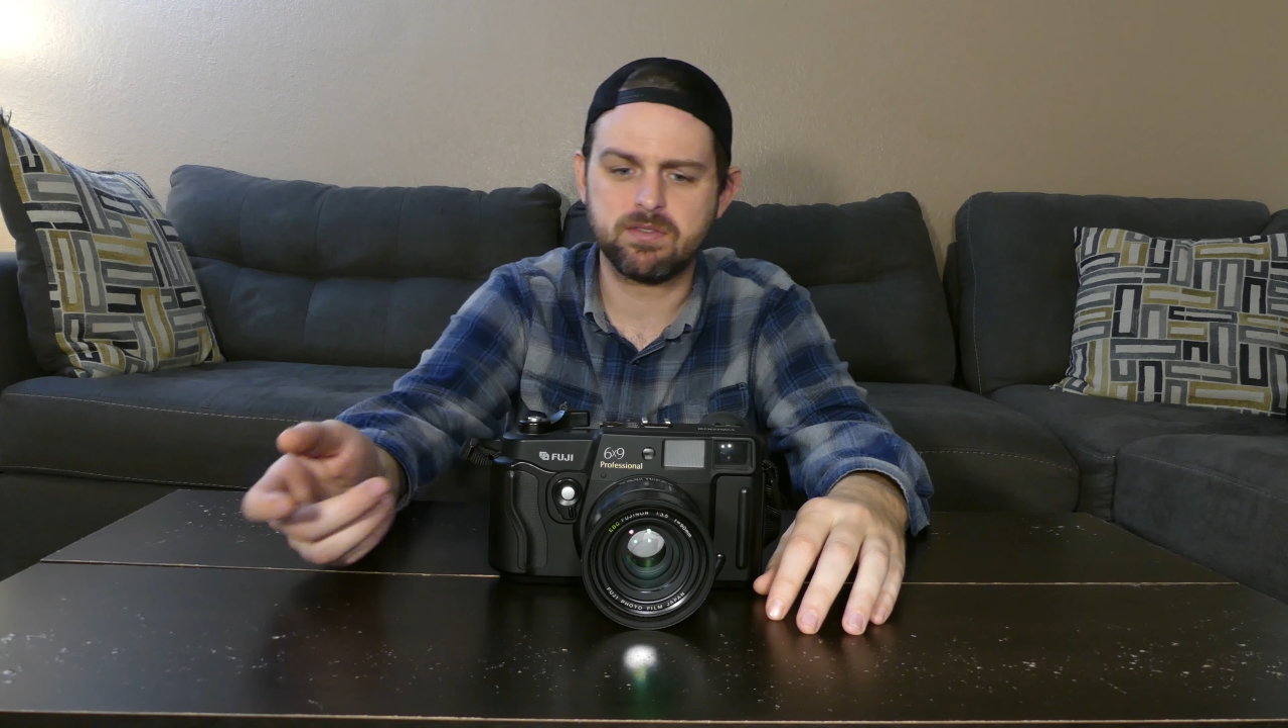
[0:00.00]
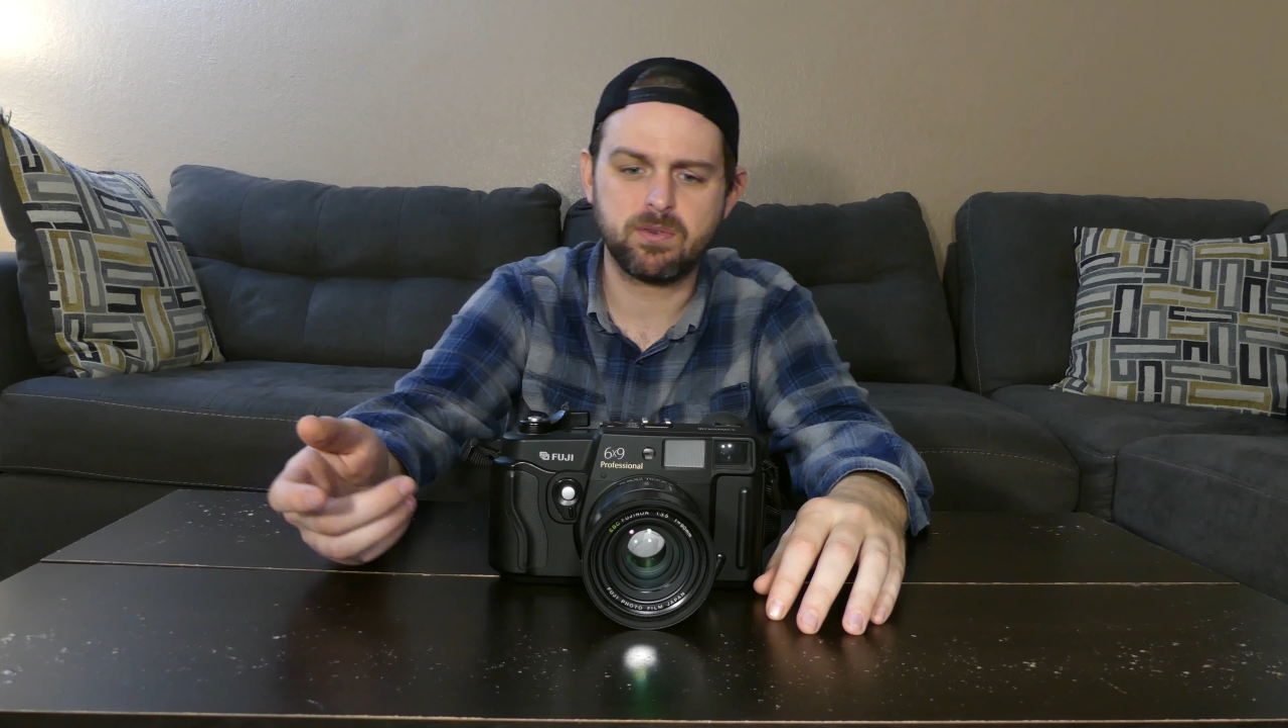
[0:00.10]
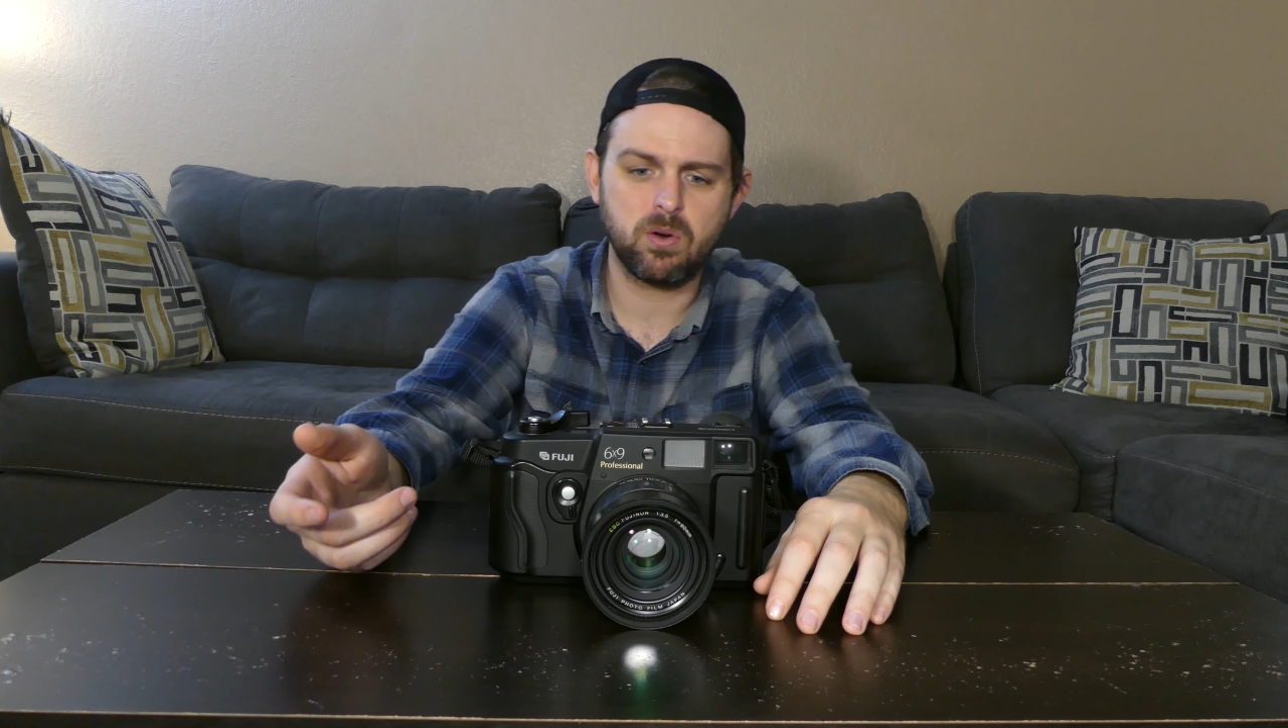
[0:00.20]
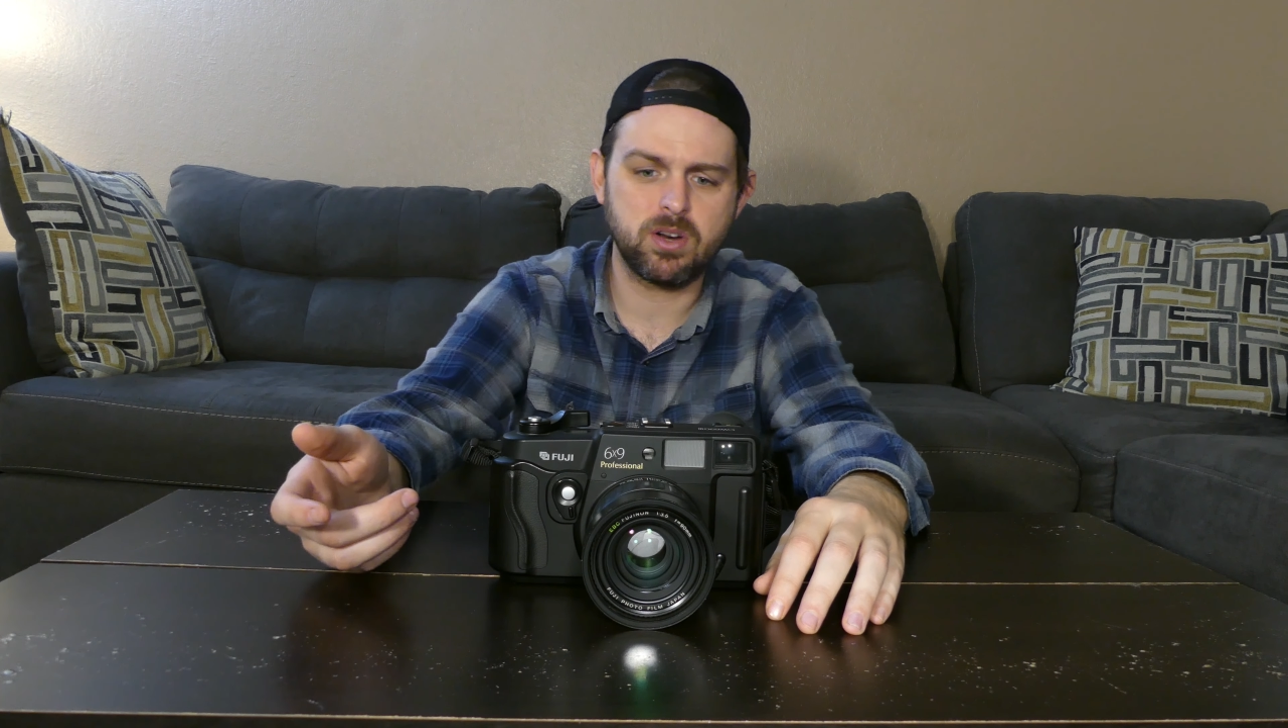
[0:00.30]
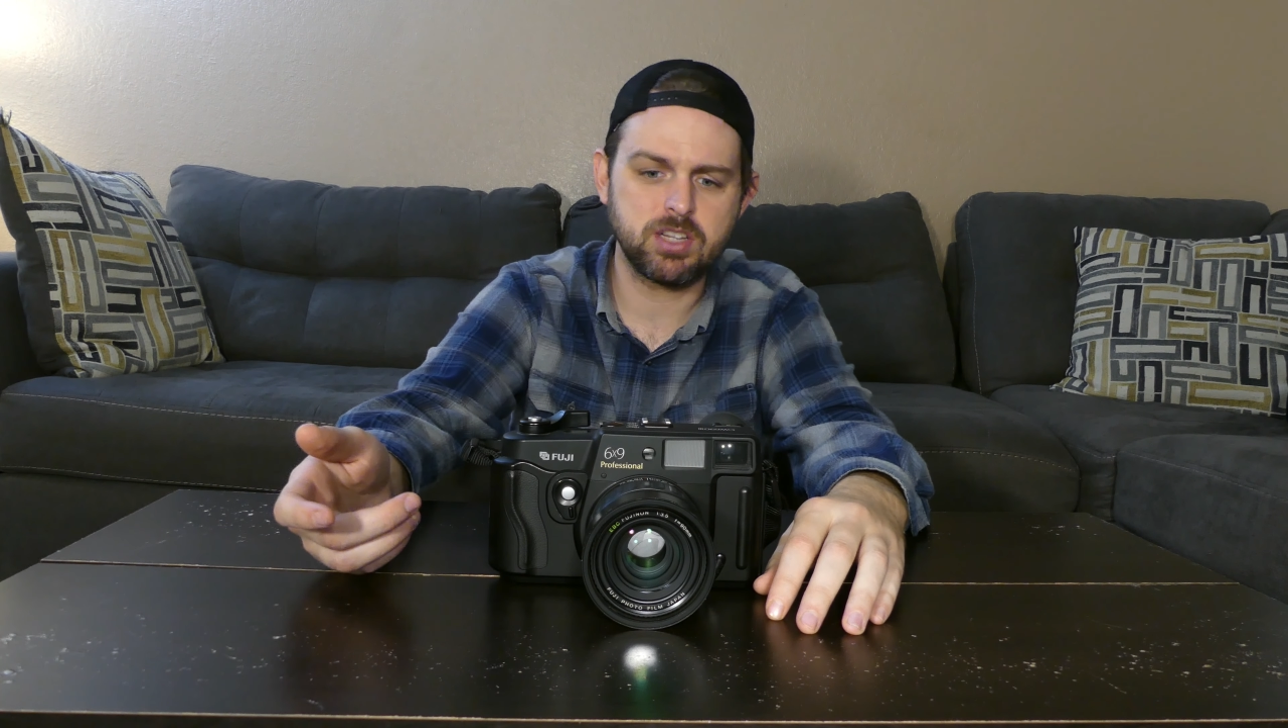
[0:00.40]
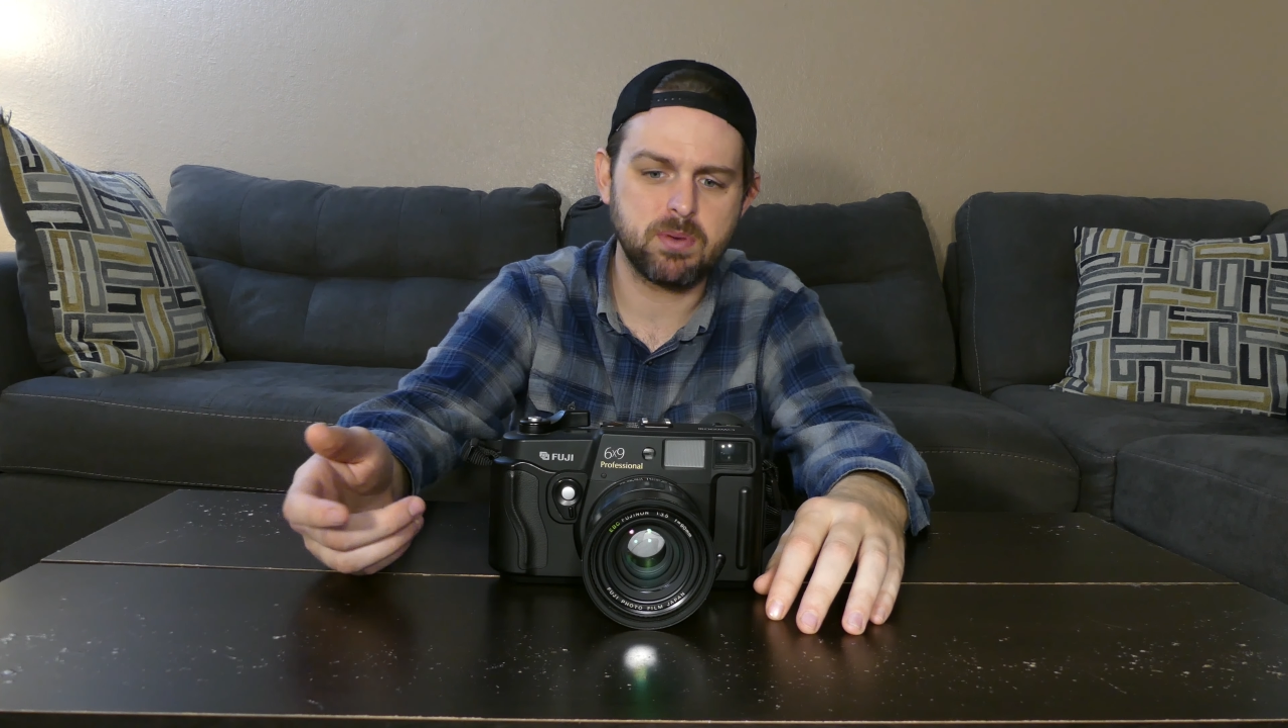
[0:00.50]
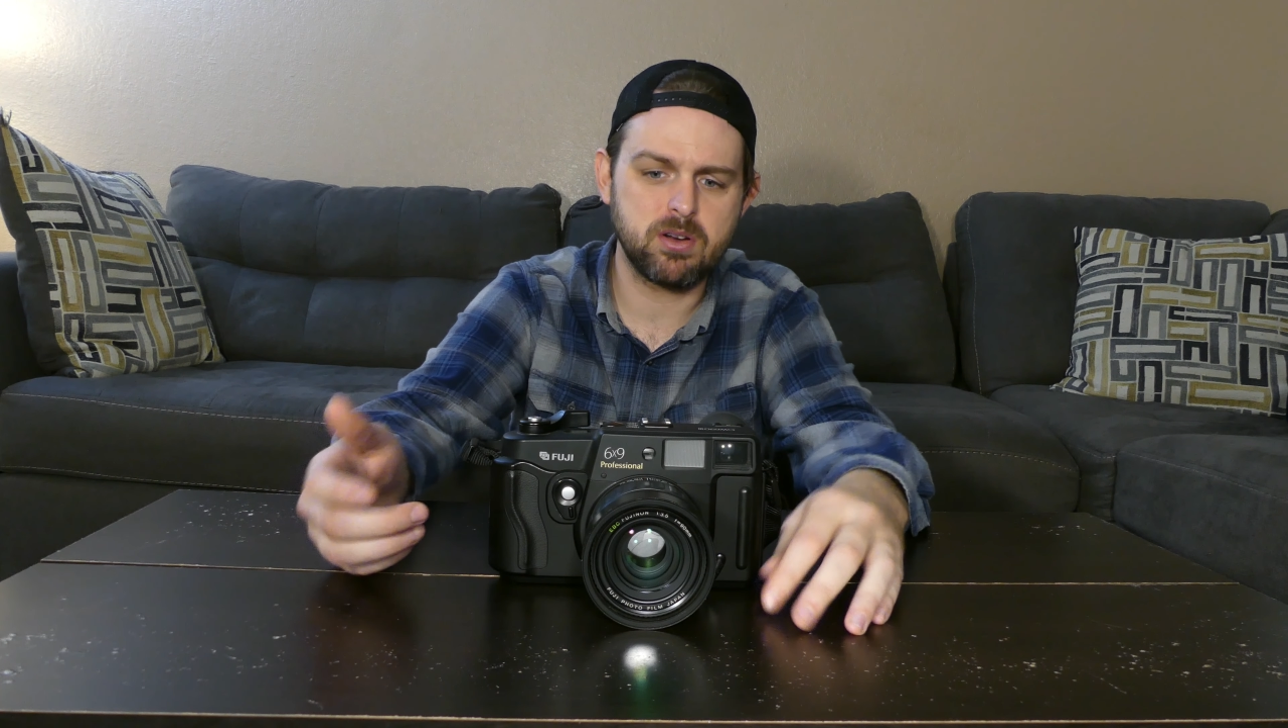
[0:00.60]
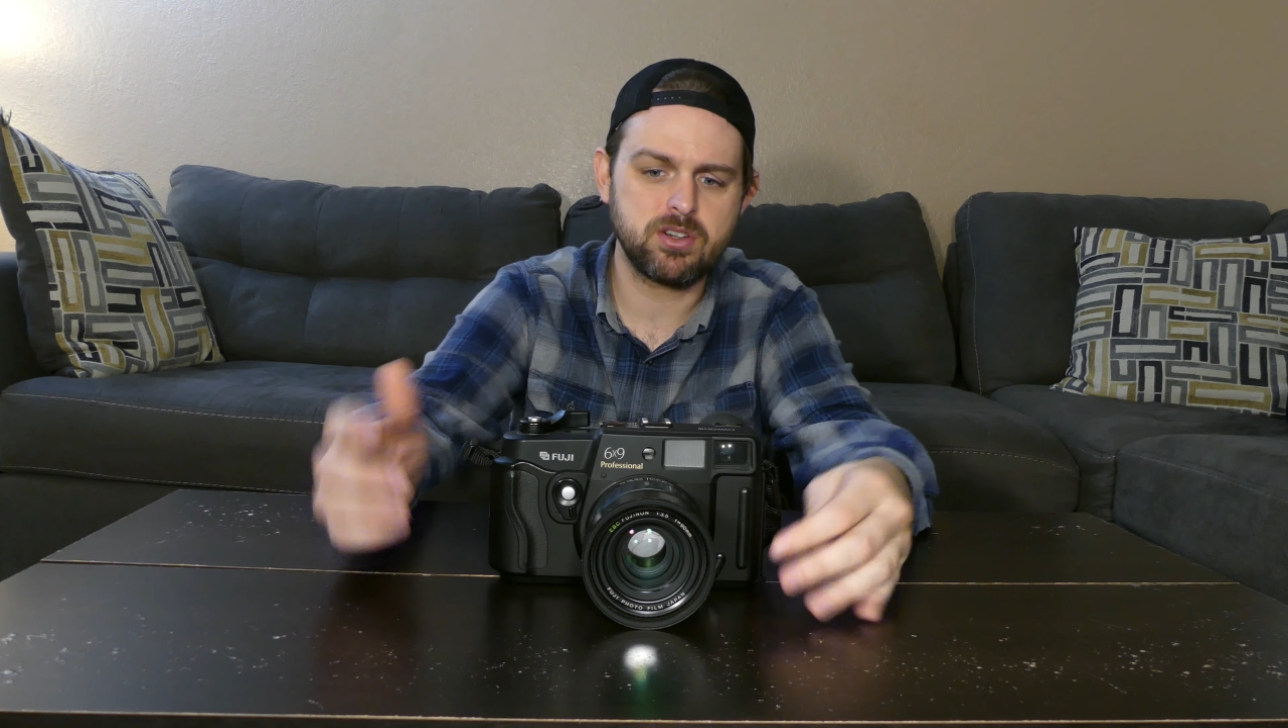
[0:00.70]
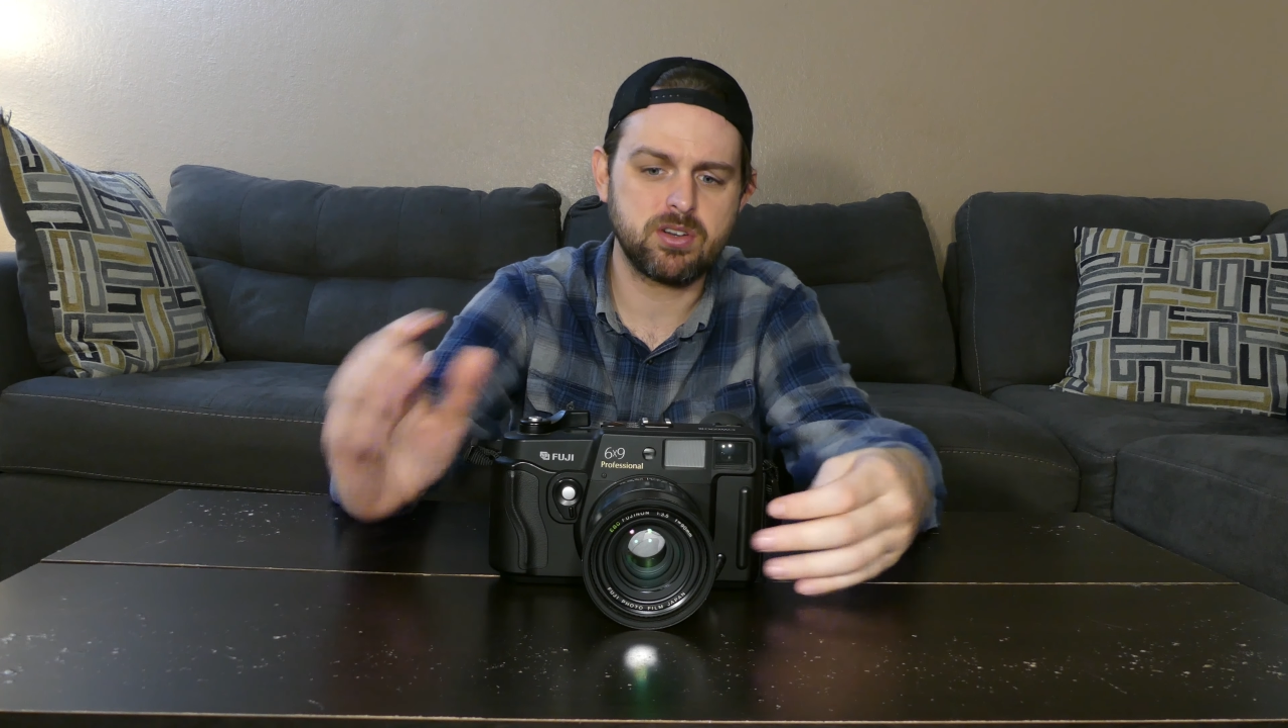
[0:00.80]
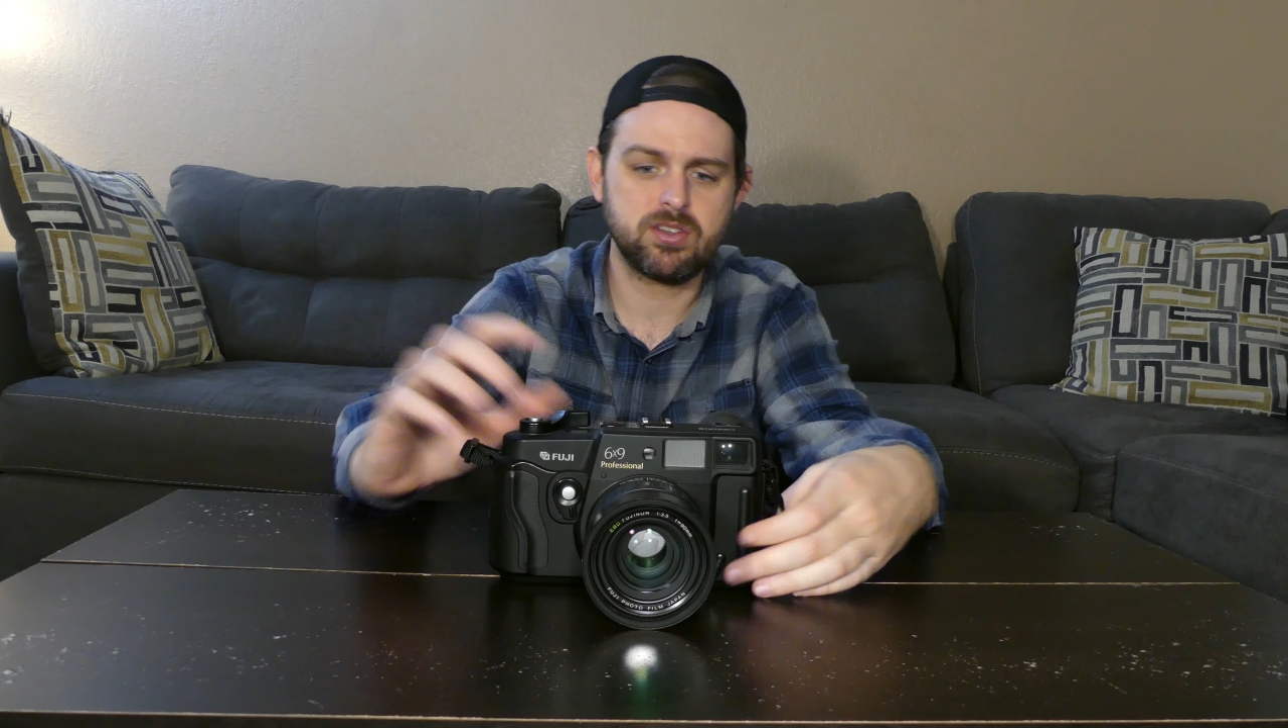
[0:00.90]
4
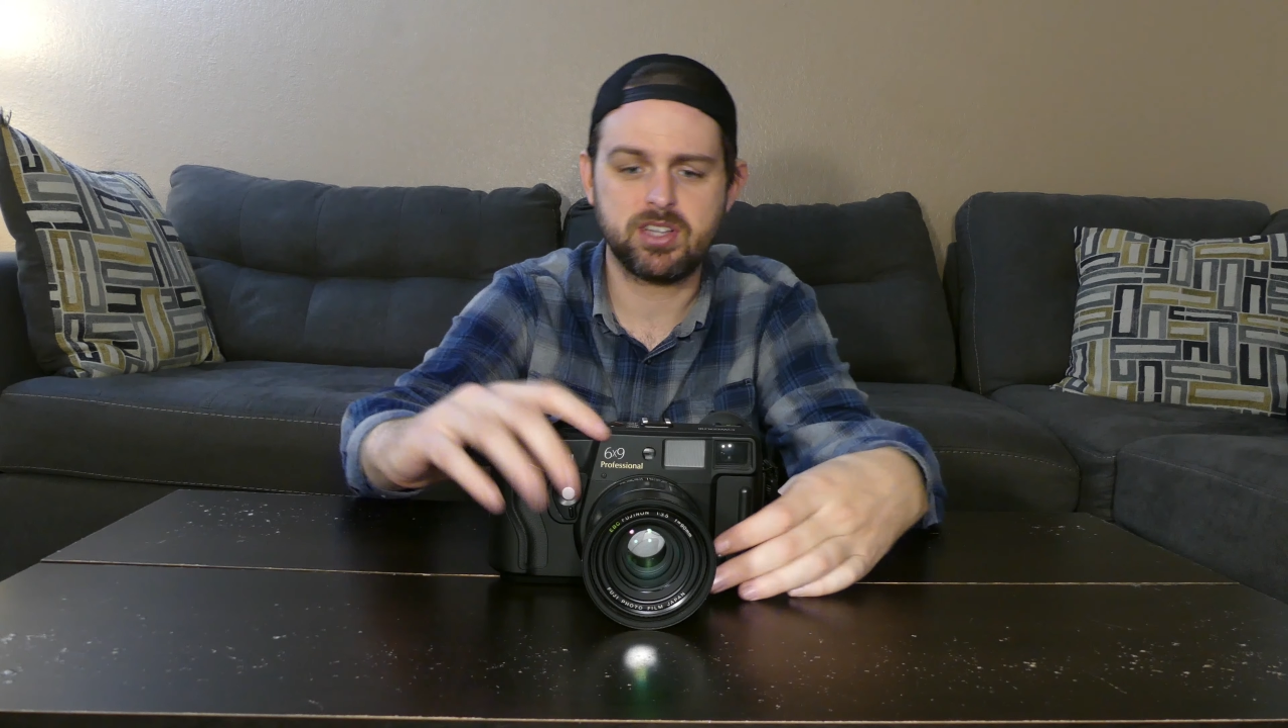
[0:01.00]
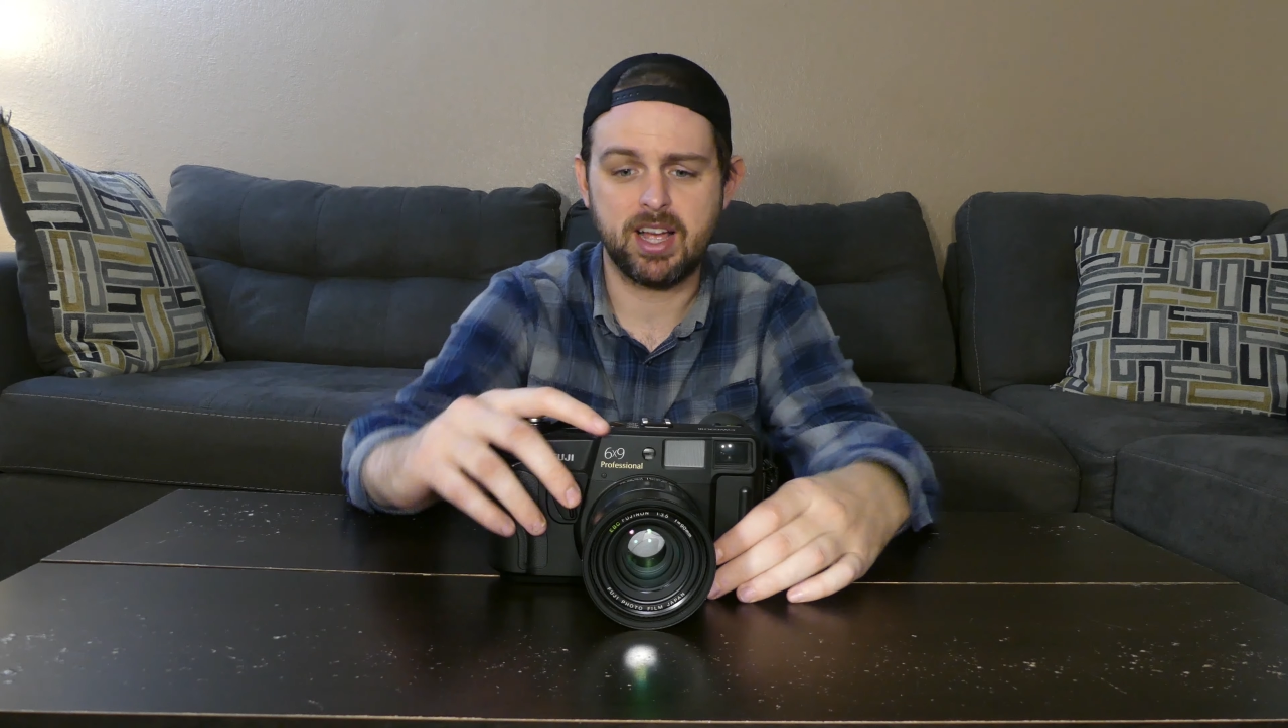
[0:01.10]
exposures.